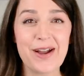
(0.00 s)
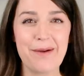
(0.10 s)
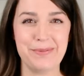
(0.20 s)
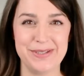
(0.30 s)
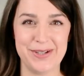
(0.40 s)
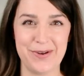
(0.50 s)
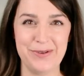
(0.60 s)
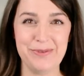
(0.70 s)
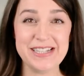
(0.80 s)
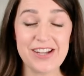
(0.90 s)

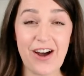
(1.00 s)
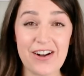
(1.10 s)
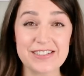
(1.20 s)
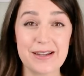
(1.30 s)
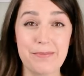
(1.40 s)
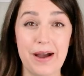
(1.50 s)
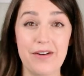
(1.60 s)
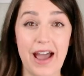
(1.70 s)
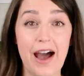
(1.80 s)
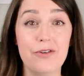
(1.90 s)
episode, we talked about
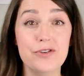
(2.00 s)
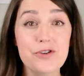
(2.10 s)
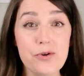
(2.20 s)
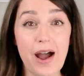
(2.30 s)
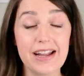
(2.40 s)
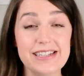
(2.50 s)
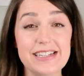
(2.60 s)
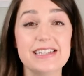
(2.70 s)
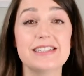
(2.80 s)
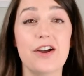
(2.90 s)
how new
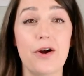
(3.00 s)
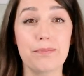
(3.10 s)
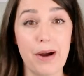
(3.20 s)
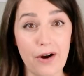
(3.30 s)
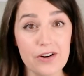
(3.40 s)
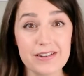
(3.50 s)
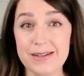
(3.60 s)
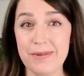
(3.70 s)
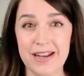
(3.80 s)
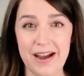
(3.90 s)
ideas are partly
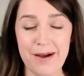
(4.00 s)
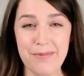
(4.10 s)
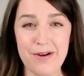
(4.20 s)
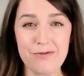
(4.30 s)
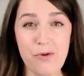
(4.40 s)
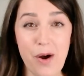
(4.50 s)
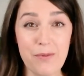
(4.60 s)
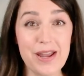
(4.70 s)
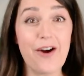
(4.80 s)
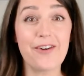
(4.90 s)
made up of what
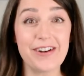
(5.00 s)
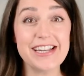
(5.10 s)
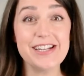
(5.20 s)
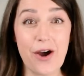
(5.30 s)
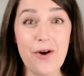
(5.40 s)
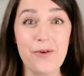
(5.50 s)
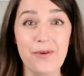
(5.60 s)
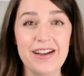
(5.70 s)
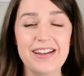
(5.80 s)
we already know.